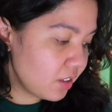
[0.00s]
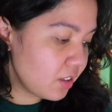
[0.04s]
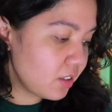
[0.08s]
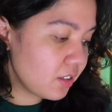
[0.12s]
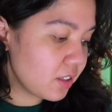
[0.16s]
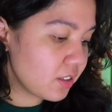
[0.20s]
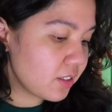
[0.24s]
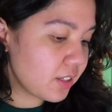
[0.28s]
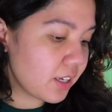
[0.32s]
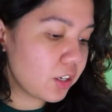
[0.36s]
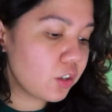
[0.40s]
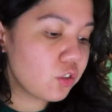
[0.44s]

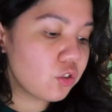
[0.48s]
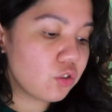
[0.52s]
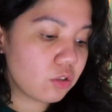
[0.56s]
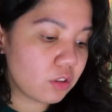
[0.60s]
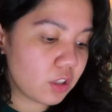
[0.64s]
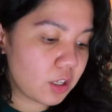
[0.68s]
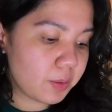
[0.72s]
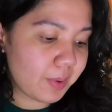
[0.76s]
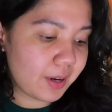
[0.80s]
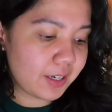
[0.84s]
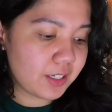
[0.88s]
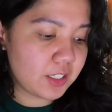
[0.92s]
is
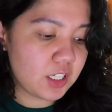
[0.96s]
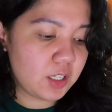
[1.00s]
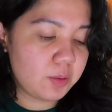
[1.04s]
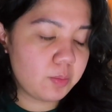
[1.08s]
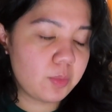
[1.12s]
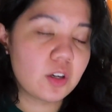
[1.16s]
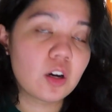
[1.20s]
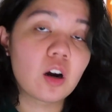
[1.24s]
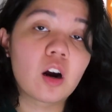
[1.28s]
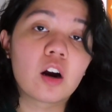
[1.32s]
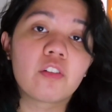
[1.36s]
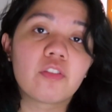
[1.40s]
essentially my
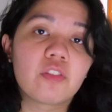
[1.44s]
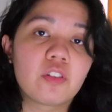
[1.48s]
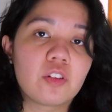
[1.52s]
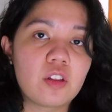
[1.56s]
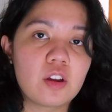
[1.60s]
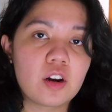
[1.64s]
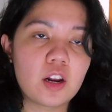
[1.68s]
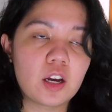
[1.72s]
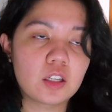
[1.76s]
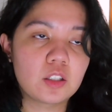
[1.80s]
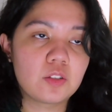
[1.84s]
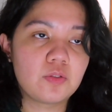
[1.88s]
TBR for
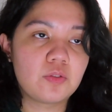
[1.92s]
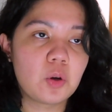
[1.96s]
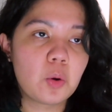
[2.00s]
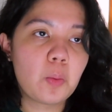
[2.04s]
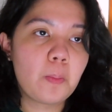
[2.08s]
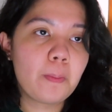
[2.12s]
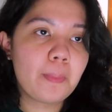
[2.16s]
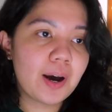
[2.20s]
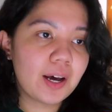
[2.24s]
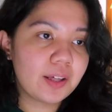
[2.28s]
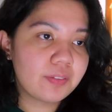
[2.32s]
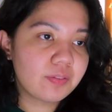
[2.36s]
the next few
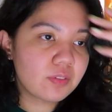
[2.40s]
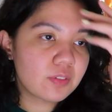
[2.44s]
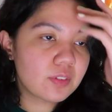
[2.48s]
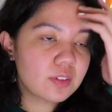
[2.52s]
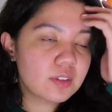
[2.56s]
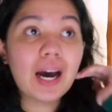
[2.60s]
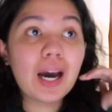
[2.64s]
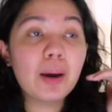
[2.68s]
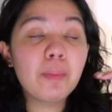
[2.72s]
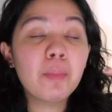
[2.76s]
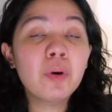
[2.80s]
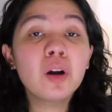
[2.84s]

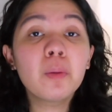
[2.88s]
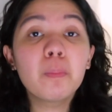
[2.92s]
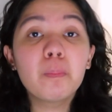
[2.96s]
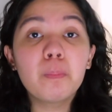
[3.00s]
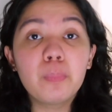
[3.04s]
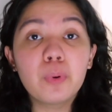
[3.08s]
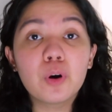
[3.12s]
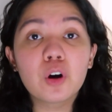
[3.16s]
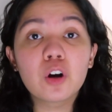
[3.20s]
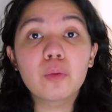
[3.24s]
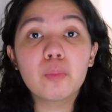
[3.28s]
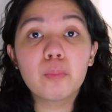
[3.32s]
months. I'm on a
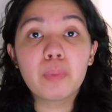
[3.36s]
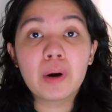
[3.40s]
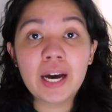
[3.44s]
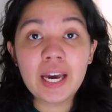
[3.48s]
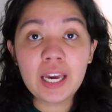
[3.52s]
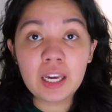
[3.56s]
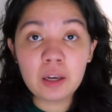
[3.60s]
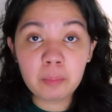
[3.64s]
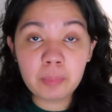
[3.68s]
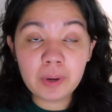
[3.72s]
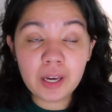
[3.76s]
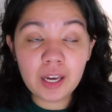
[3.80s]
book
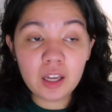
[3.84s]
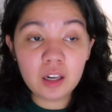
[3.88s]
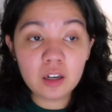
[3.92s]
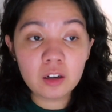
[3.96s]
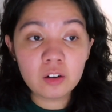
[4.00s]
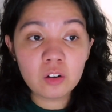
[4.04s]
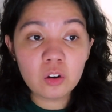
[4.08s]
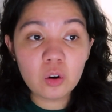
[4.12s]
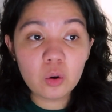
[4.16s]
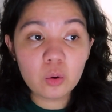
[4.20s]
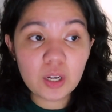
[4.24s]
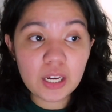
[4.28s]
buying
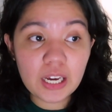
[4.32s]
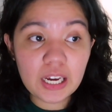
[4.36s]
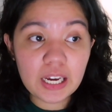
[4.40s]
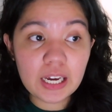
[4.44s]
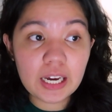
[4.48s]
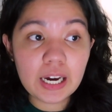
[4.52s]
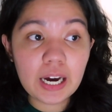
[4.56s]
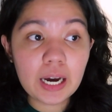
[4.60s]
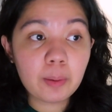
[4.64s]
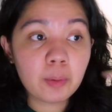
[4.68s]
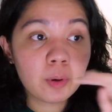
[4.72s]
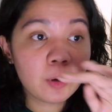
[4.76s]
ban,
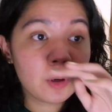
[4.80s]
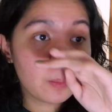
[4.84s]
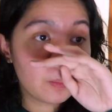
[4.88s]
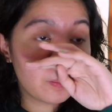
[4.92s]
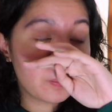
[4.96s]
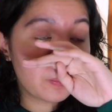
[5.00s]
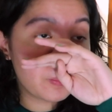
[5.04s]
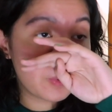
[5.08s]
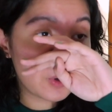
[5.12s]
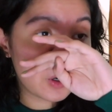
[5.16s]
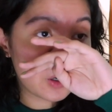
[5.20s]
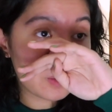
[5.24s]
okay? I'm on a
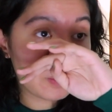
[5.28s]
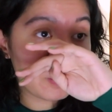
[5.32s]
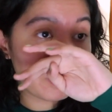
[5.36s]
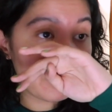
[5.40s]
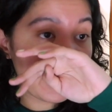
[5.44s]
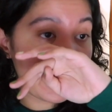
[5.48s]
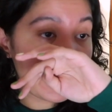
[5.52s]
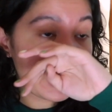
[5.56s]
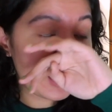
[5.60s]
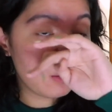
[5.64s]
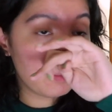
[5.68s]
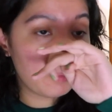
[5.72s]
book
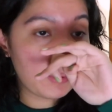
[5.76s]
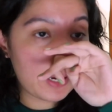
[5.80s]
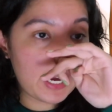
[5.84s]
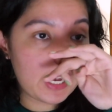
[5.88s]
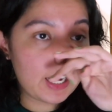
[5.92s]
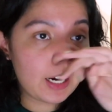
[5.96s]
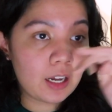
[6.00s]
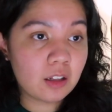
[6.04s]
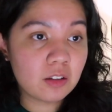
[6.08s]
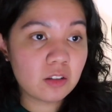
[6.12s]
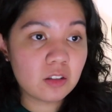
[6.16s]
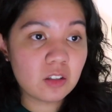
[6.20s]
buying
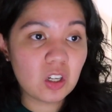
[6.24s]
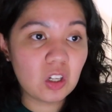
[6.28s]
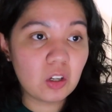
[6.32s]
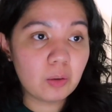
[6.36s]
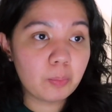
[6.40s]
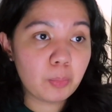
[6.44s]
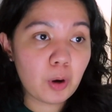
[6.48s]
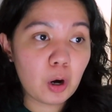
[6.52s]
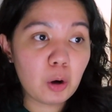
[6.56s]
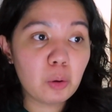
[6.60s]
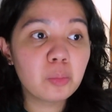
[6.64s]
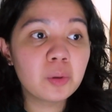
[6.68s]
ban until
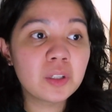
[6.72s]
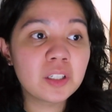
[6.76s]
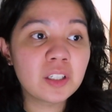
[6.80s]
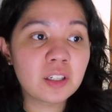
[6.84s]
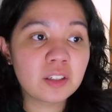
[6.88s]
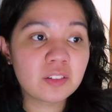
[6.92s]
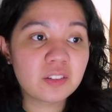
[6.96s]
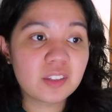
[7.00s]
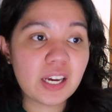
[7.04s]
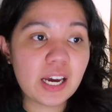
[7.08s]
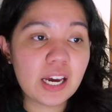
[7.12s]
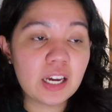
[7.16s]
probably
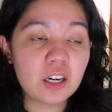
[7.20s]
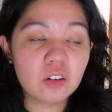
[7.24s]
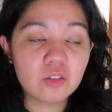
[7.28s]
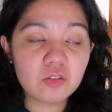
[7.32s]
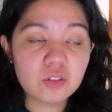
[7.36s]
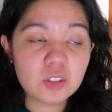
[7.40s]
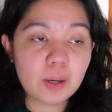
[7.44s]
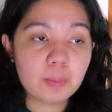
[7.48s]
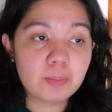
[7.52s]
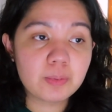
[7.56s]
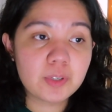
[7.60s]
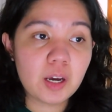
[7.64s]
like the end
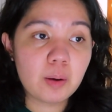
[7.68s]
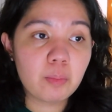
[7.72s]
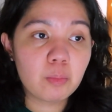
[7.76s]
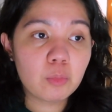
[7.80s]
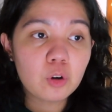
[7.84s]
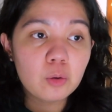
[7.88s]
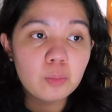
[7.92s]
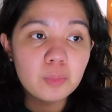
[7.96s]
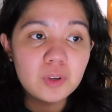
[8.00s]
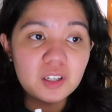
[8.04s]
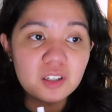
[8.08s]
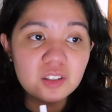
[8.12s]
of
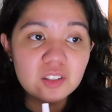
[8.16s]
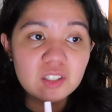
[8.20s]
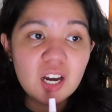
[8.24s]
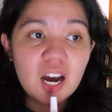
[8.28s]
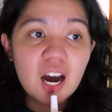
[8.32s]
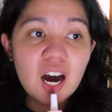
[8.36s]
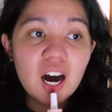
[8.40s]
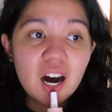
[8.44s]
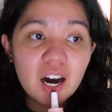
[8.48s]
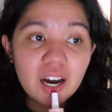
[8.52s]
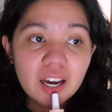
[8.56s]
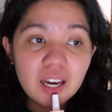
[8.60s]
September because
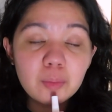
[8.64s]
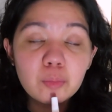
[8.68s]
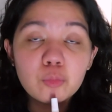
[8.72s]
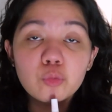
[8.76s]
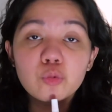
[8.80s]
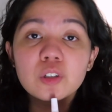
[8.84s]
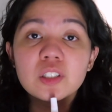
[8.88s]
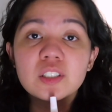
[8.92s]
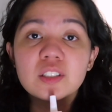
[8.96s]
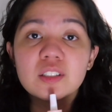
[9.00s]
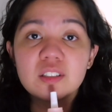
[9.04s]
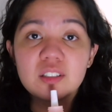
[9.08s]
I
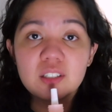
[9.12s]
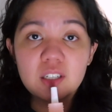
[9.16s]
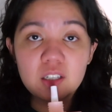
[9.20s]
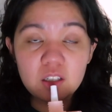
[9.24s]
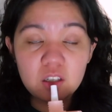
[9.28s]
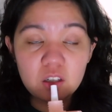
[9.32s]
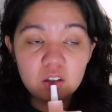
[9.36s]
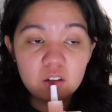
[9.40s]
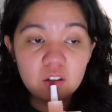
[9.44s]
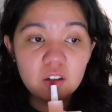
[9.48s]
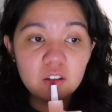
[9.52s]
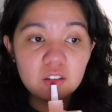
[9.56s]
am
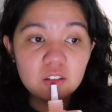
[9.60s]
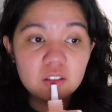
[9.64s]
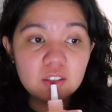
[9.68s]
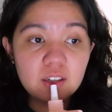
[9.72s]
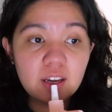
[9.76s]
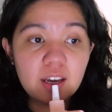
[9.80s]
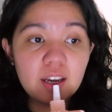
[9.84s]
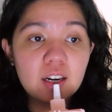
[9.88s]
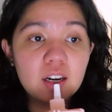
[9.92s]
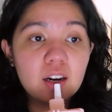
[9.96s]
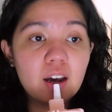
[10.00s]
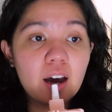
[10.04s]
ridiculous
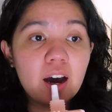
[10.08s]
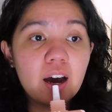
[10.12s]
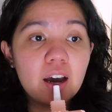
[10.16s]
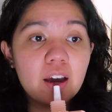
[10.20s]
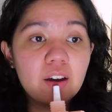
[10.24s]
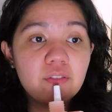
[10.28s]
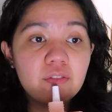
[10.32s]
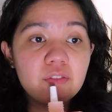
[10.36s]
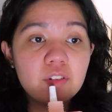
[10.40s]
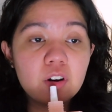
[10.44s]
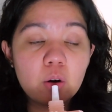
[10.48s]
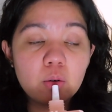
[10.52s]
and I
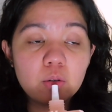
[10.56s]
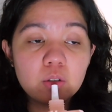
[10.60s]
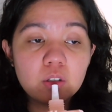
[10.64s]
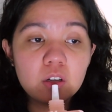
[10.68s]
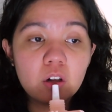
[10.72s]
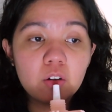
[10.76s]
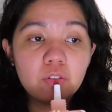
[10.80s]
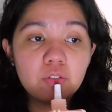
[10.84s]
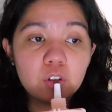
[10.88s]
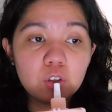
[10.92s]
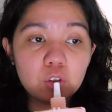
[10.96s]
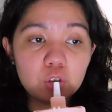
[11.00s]
have no
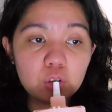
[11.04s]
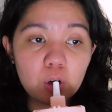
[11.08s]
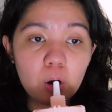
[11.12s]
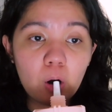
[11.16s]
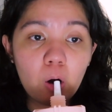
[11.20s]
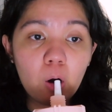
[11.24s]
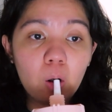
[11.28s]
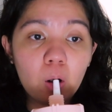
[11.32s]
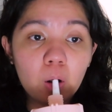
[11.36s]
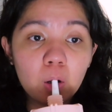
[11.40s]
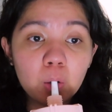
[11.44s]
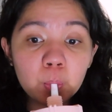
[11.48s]

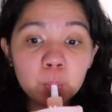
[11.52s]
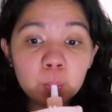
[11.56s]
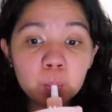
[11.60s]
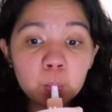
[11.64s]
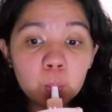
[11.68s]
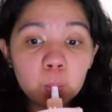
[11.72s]
self-control.